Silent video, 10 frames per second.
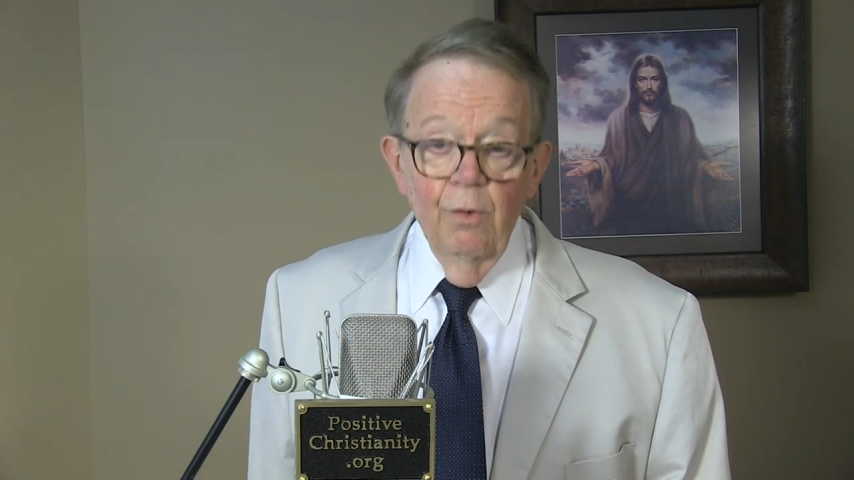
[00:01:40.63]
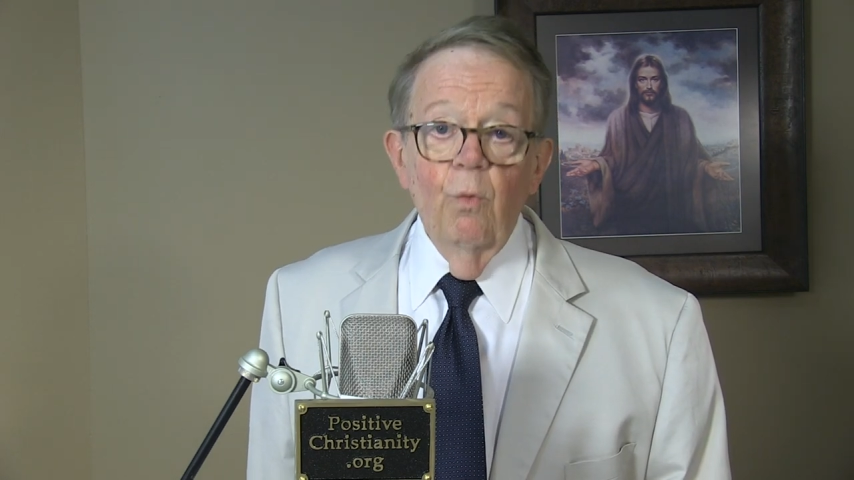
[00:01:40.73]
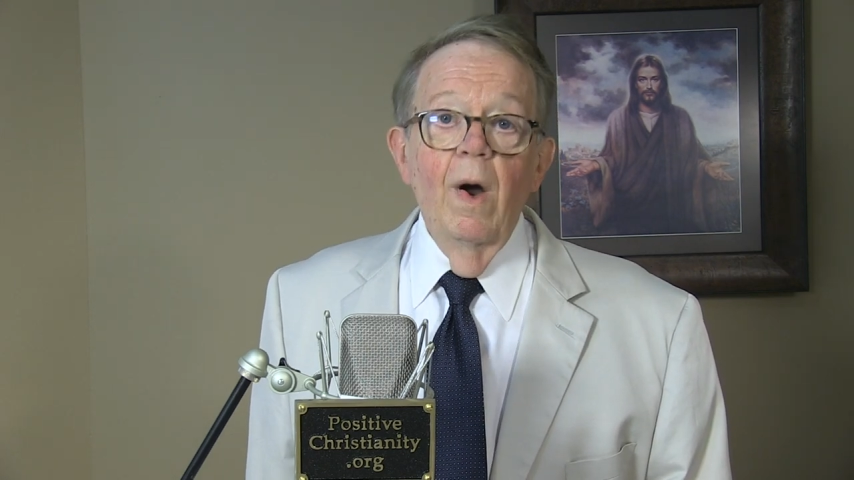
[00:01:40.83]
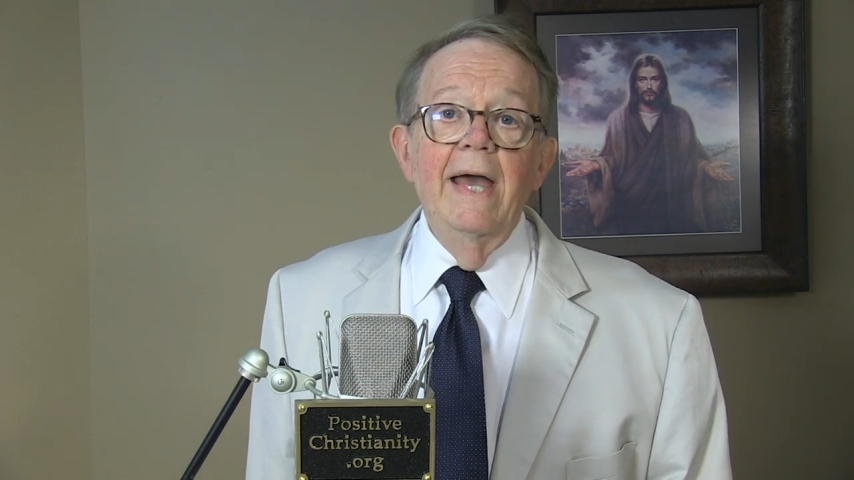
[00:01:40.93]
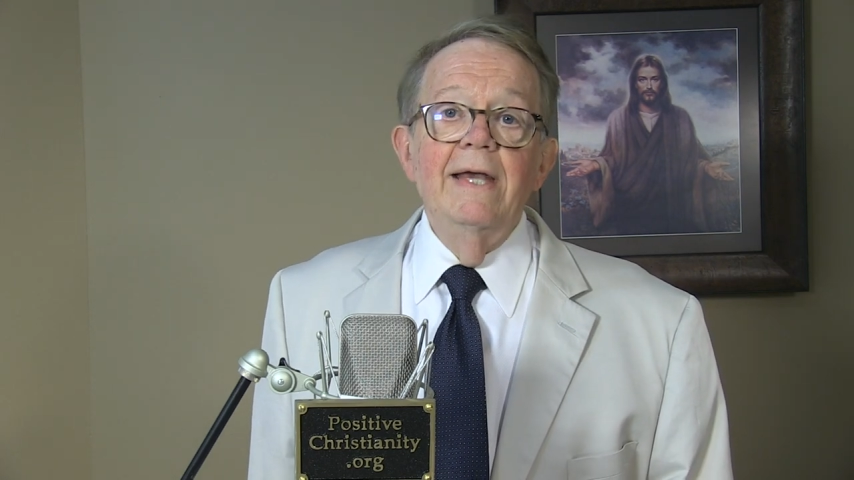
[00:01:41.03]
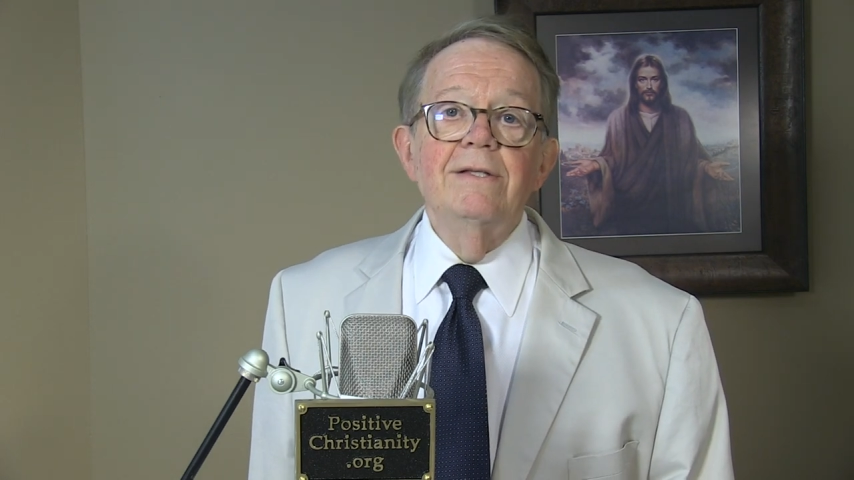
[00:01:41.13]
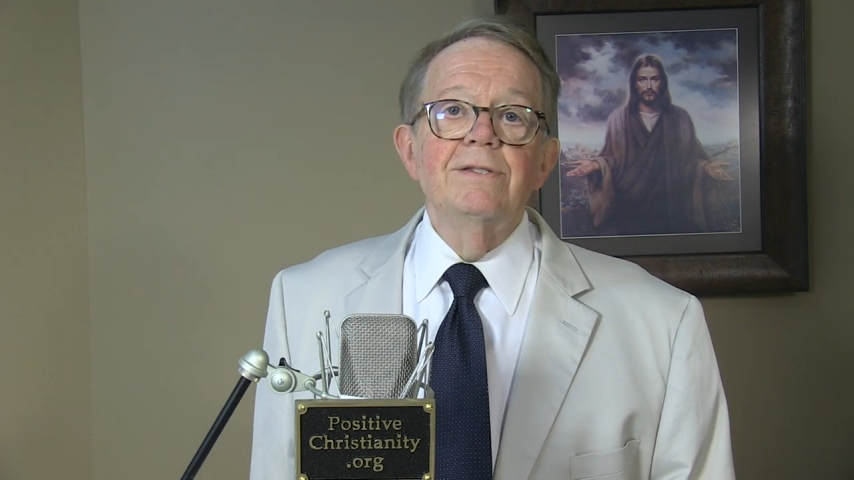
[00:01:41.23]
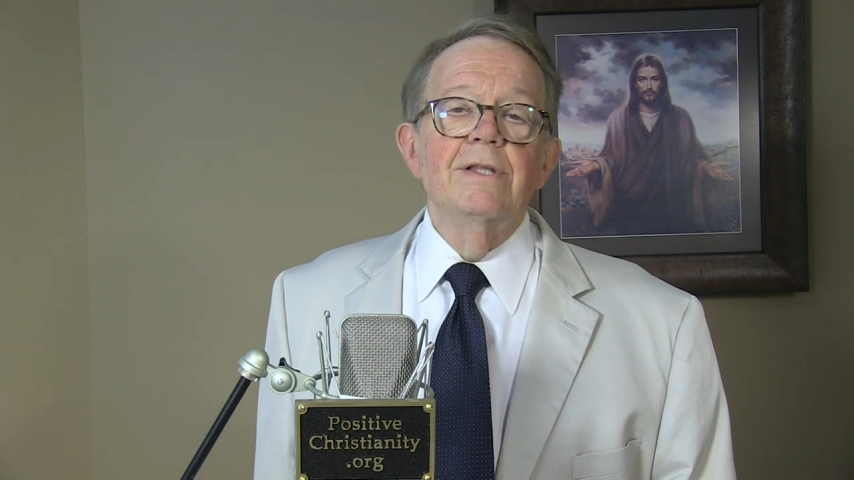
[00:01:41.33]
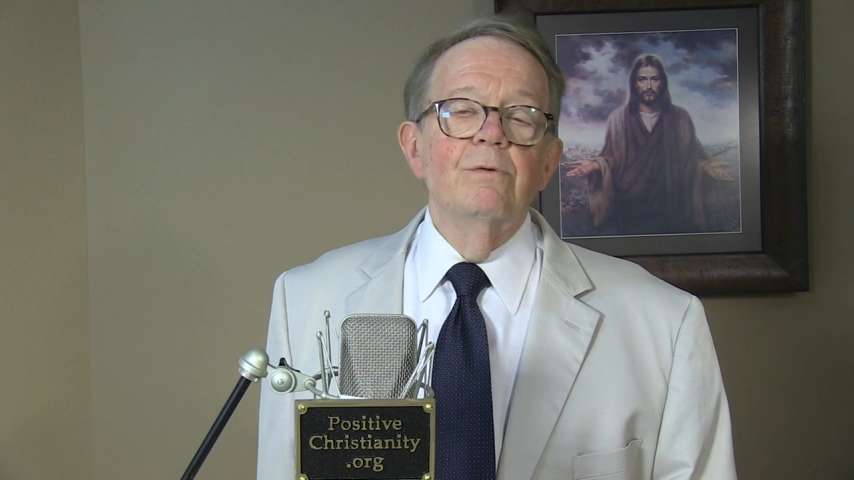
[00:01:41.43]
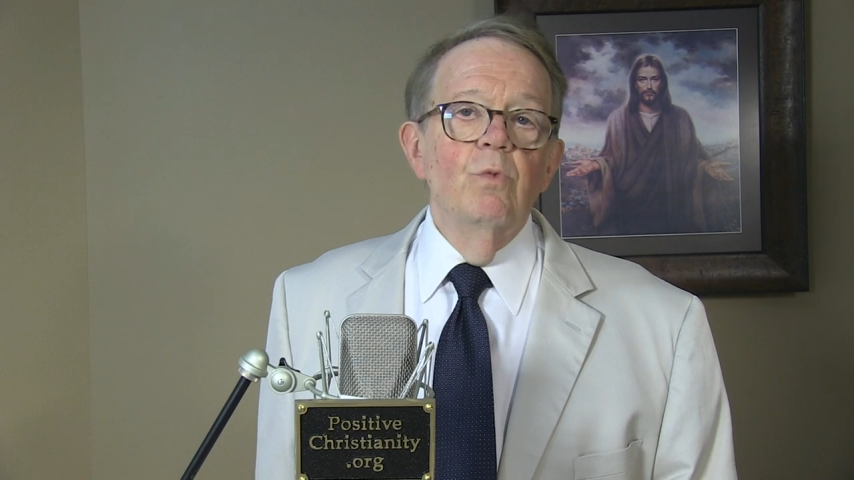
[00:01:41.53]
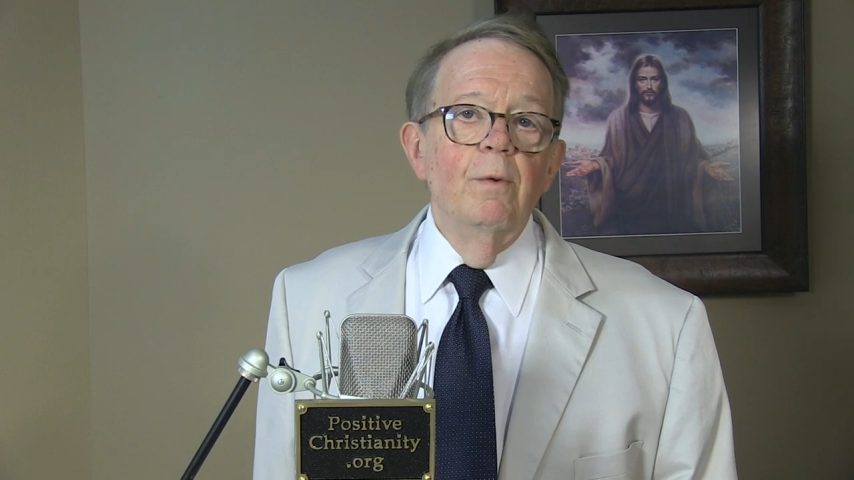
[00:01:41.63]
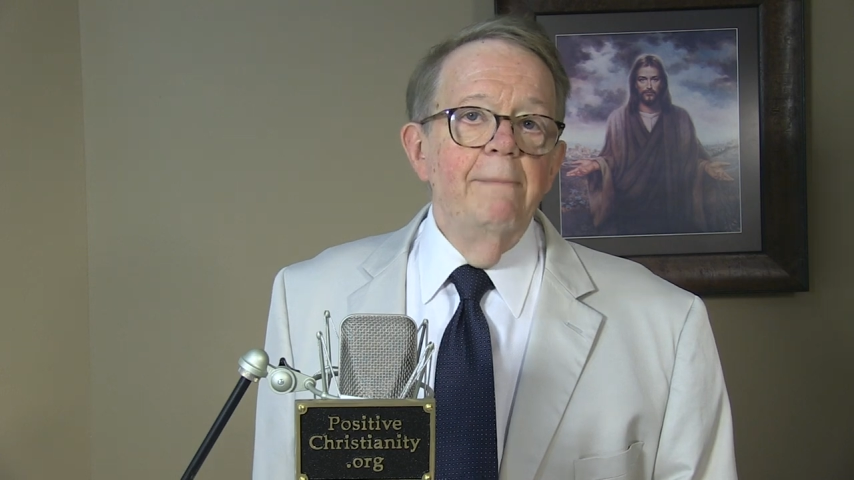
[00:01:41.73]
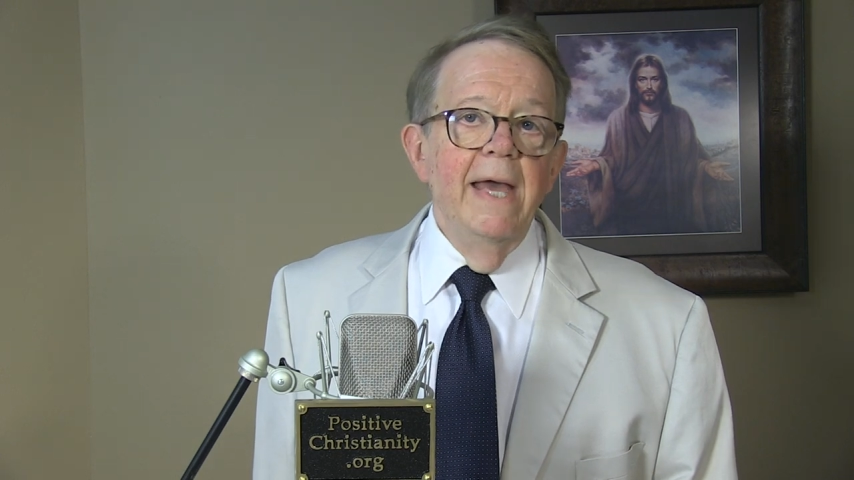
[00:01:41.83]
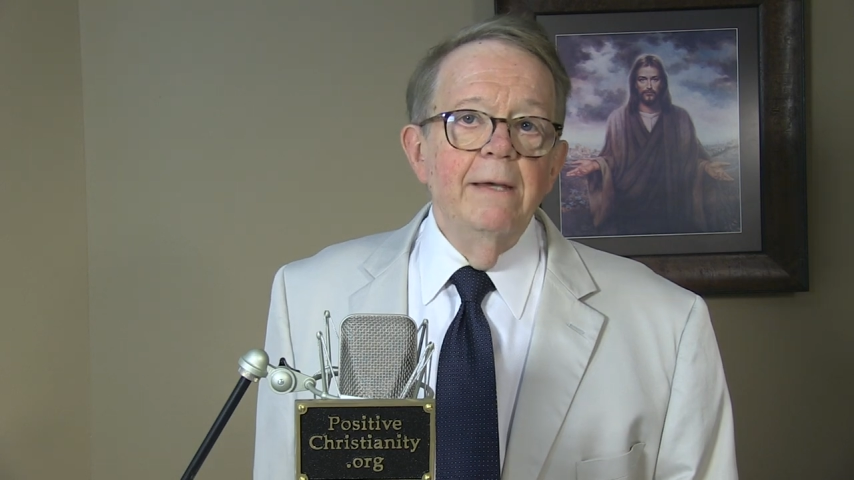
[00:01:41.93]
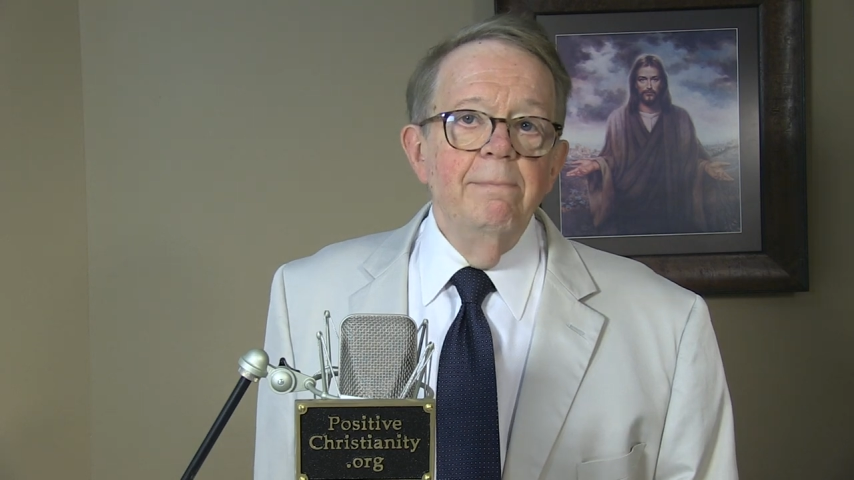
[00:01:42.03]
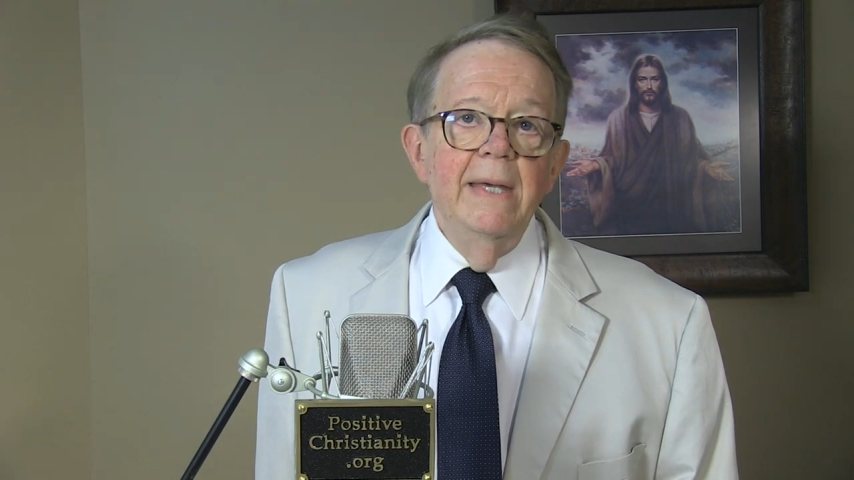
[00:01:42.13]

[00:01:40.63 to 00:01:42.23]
ways that will make